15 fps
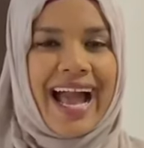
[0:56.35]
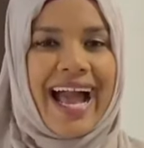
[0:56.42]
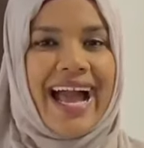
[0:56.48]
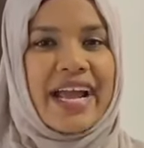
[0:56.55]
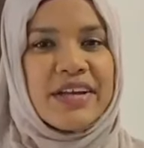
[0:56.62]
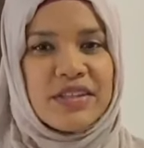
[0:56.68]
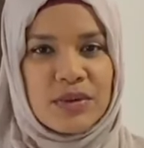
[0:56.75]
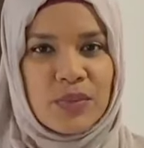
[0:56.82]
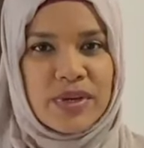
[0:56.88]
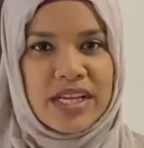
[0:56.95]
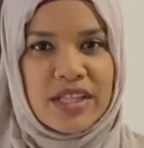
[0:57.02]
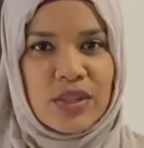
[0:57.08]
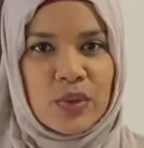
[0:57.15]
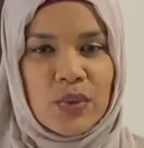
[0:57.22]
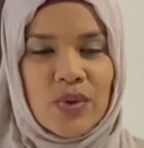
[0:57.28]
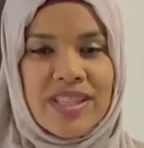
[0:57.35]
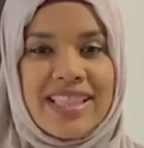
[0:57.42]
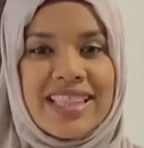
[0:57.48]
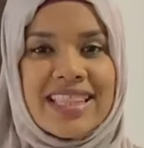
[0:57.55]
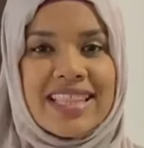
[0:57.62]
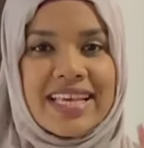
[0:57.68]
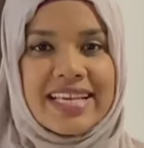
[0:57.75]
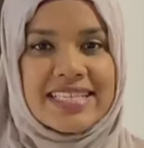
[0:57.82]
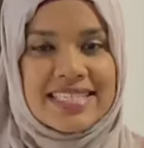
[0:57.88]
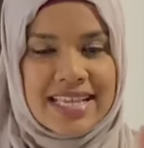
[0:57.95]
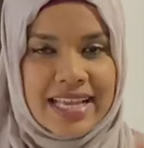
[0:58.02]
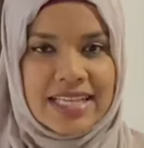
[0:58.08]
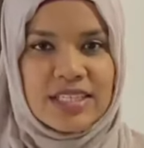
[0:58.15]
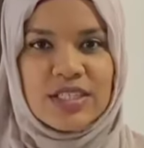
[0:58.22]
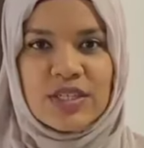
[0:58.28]
Either way though, this
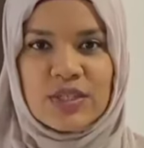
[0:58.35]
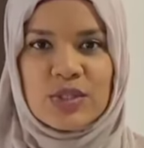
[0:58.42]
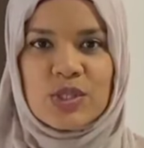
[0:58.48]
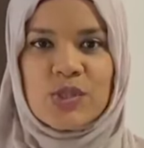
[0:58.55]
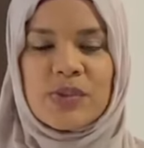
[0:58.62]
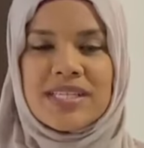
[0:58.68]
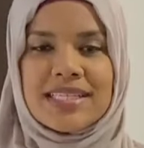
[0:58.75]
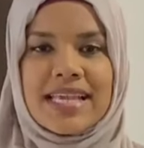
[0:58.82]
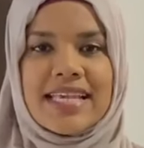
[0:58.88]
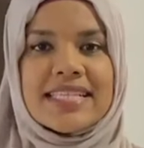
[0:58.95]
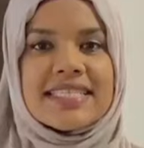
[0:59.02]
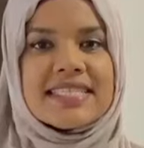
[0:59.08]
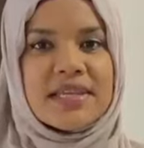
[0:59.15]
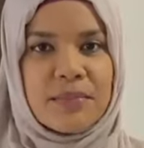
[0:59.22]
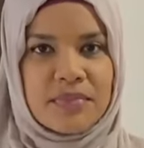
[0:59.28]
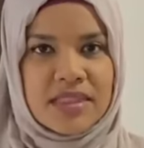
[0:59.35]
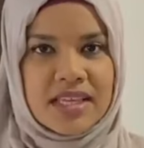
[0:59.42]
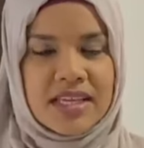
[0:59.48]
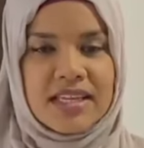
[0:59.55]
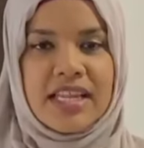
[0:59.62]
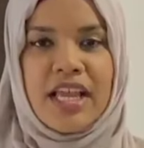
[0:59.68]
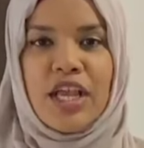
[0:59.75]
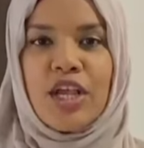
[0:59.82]
Indian sweet is something.